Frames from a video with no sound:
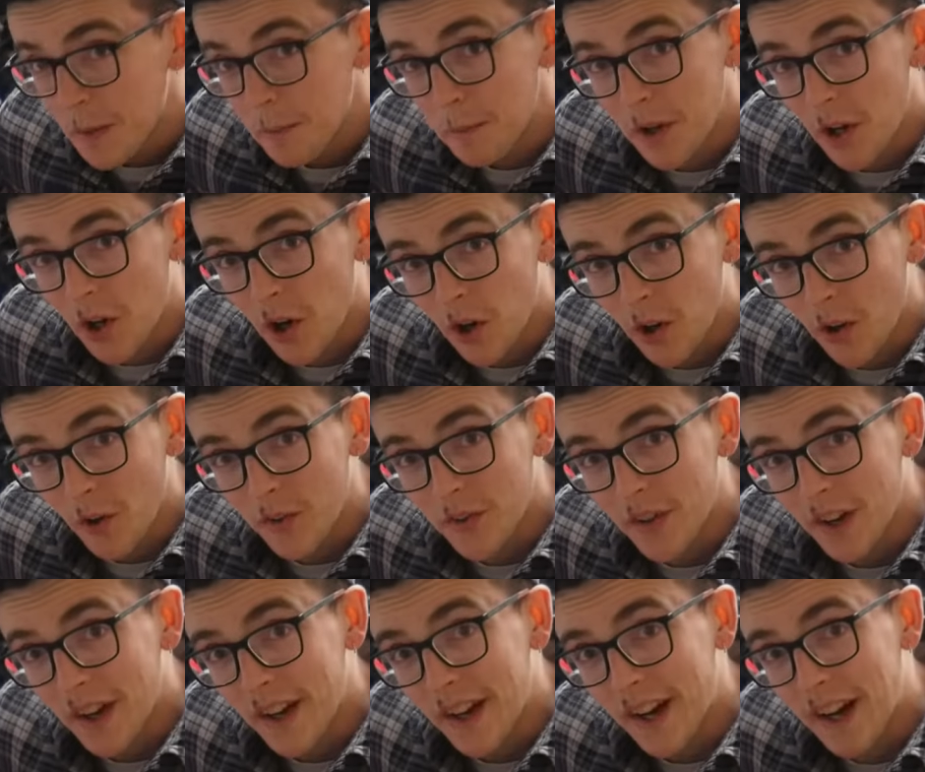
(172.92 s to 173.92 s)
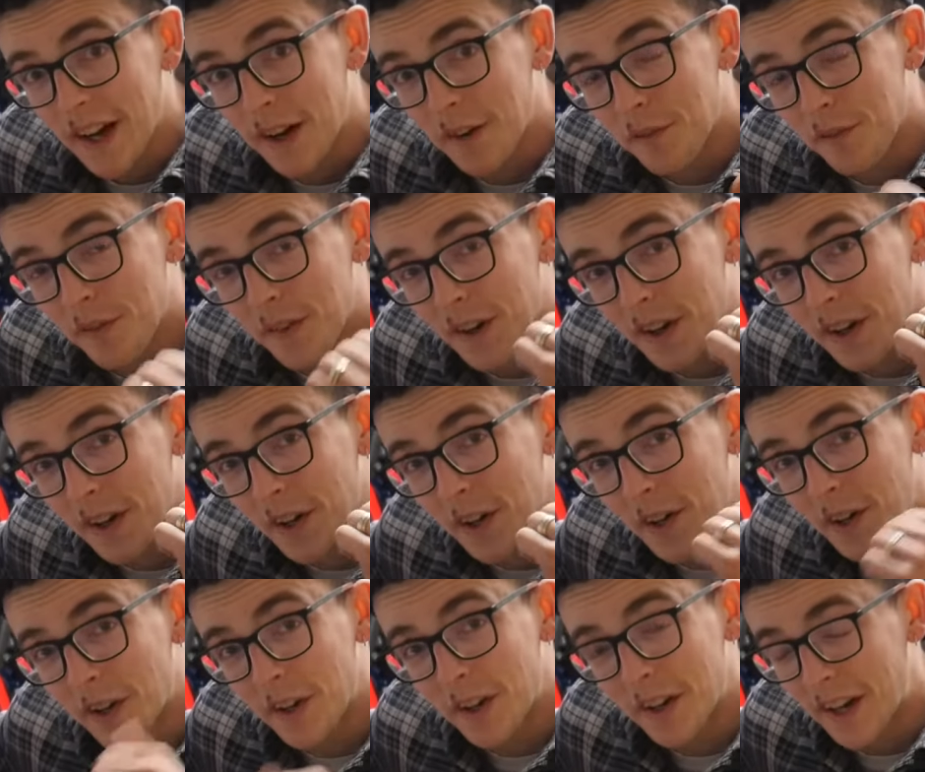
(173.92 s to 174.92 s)
because I have
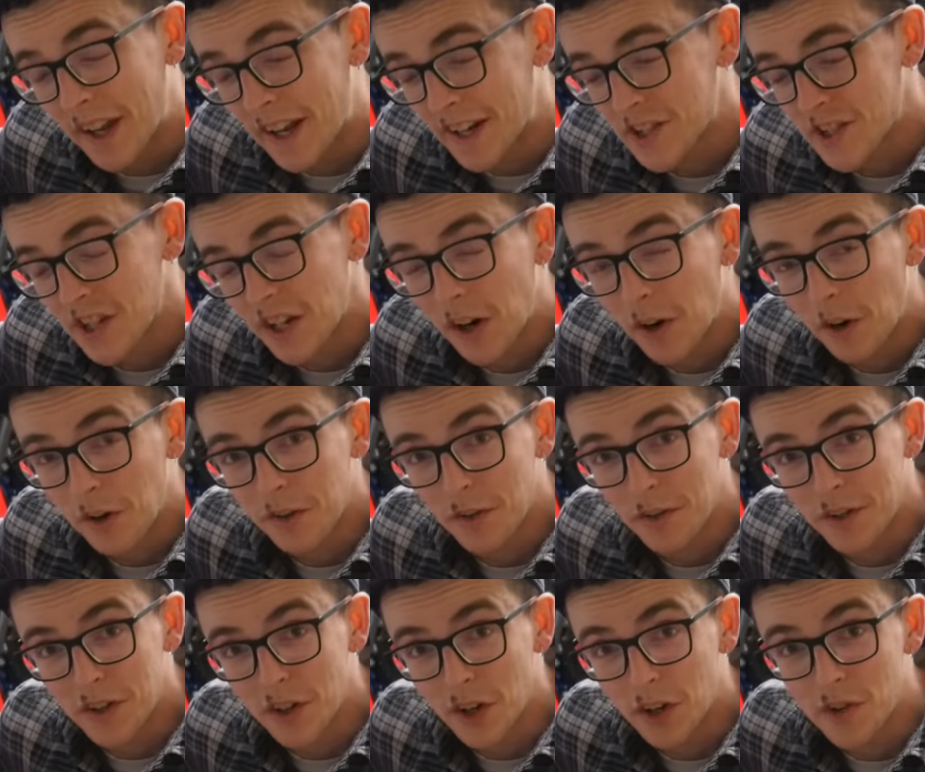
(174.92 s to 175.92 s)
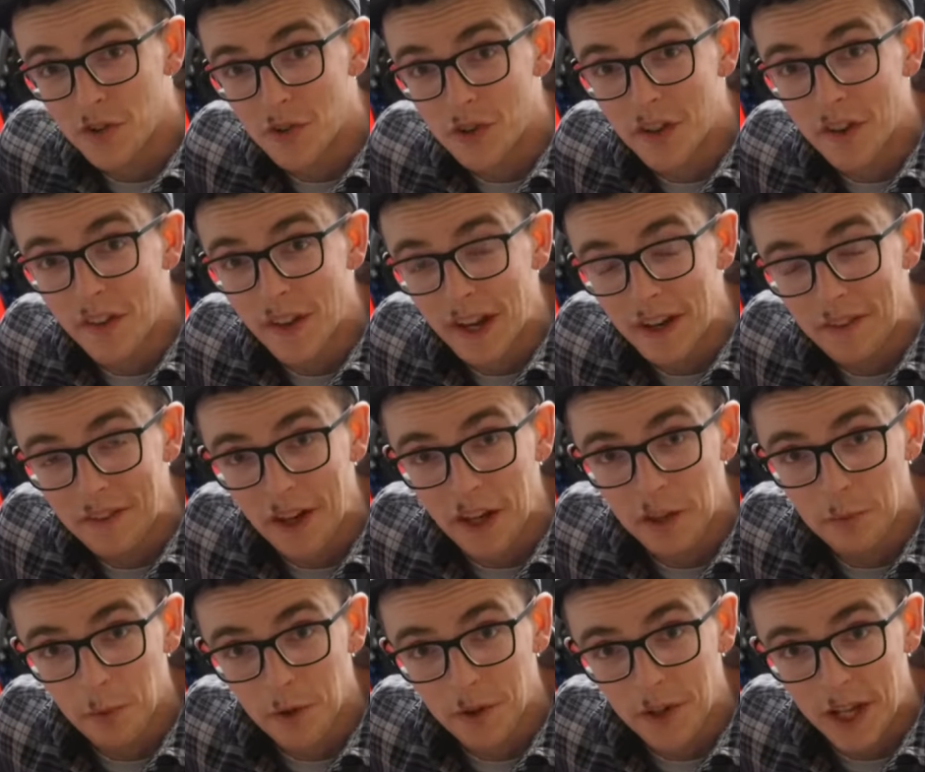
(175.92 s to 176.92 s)
an XJR 1300 that I'm
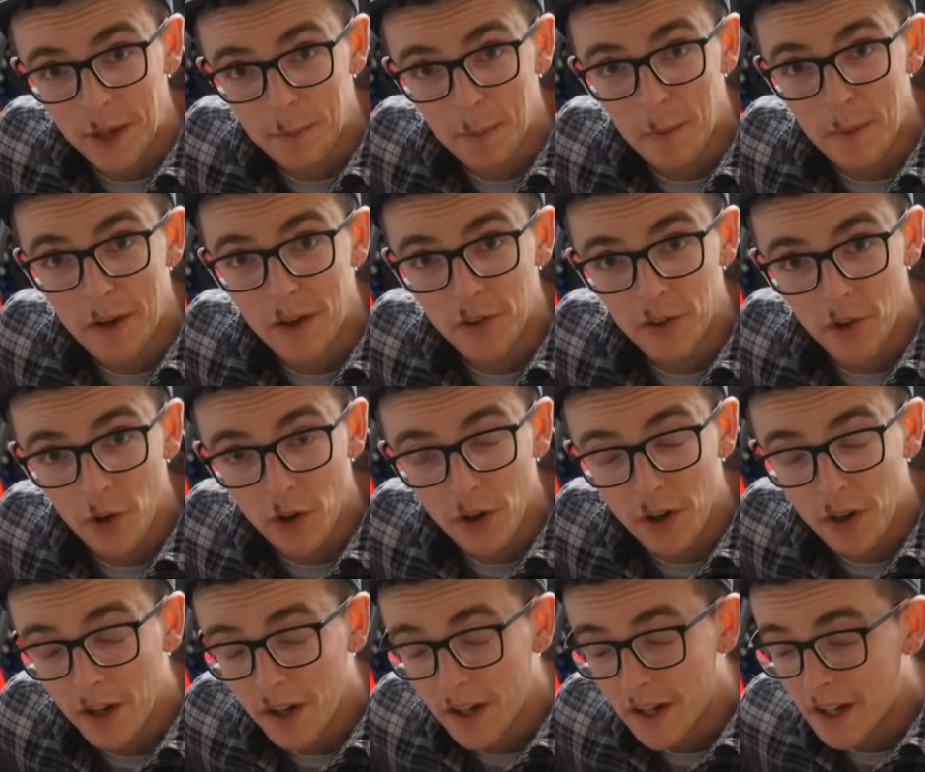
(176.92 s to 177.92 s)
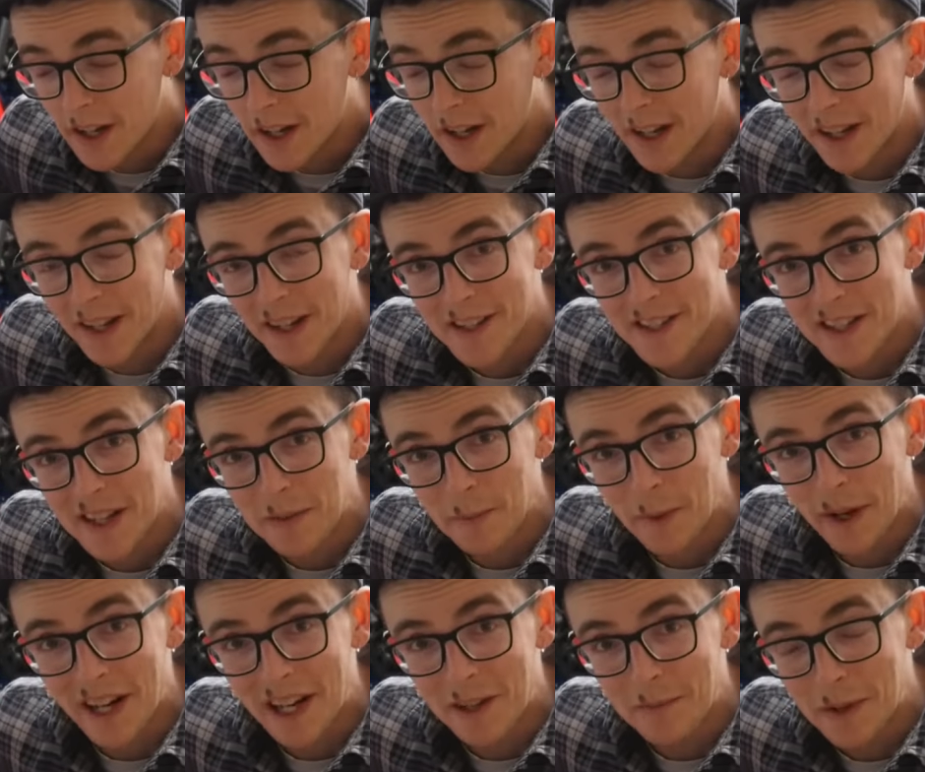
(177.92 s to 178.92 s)
desperate to get my mitts on sitting
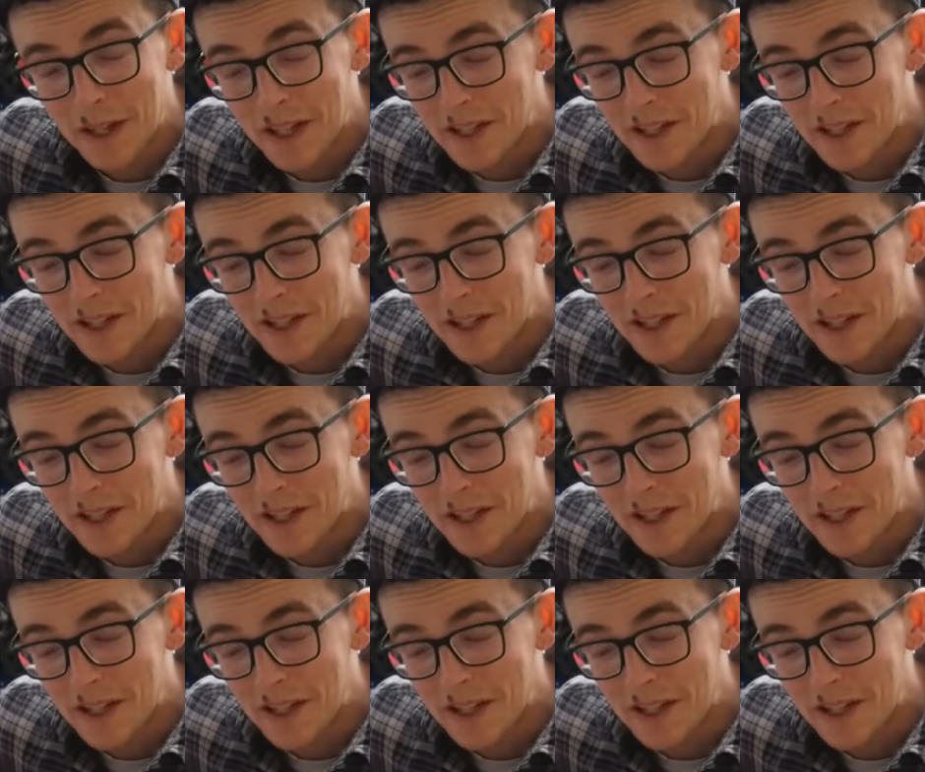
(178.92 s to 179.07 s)
behind me.